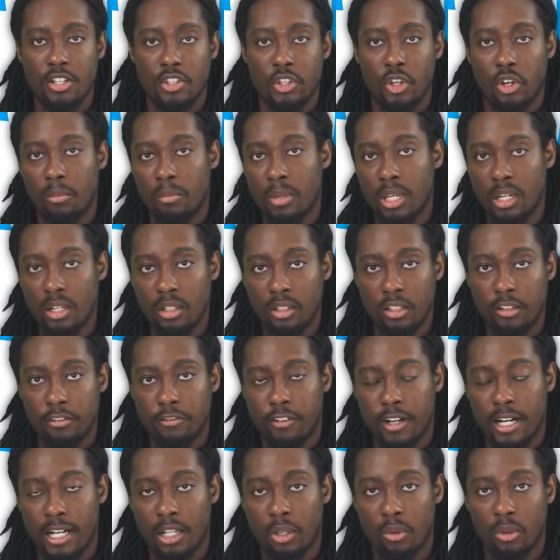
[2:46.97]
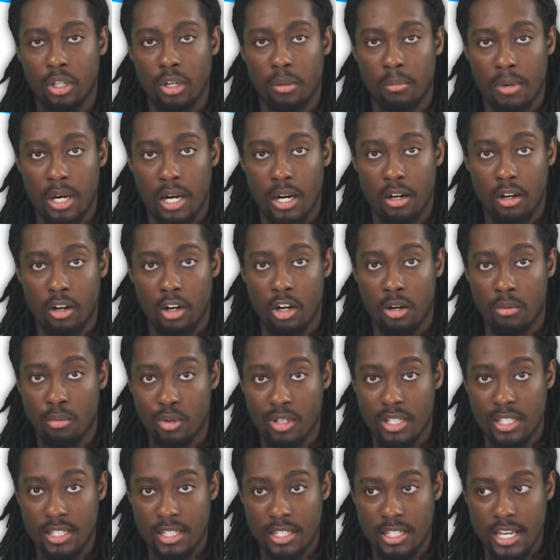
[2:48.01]
So immediately following Ahmaud
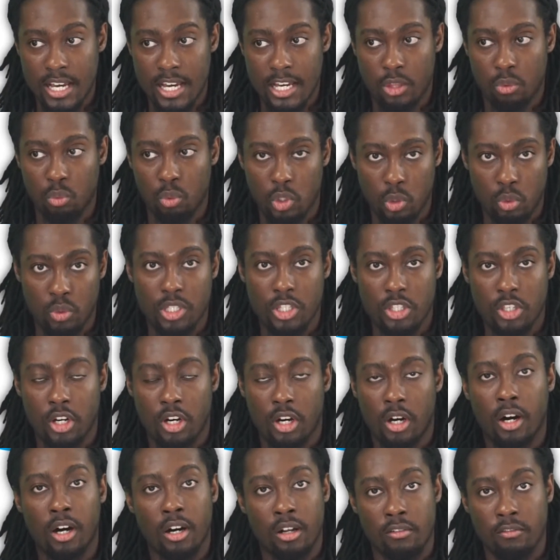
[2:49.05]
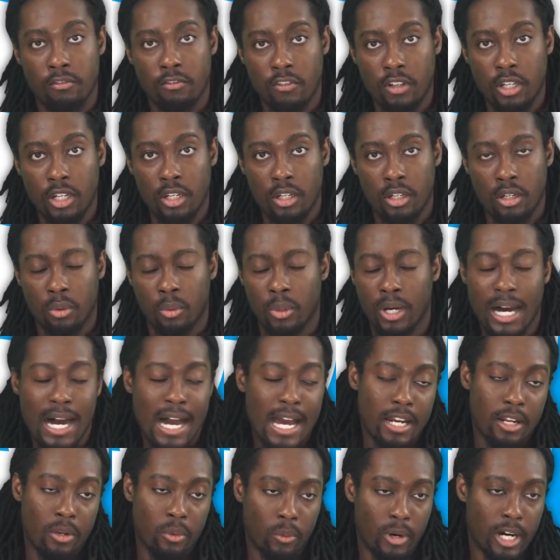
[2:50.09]
Arbery's death, which we saw on video, well,
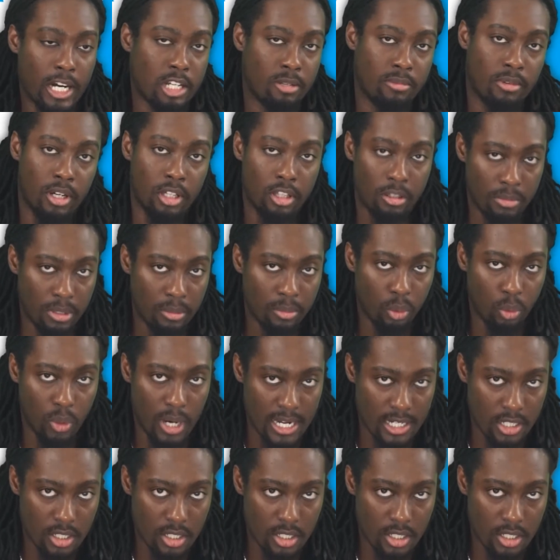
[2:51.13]
I didn't watch, but other people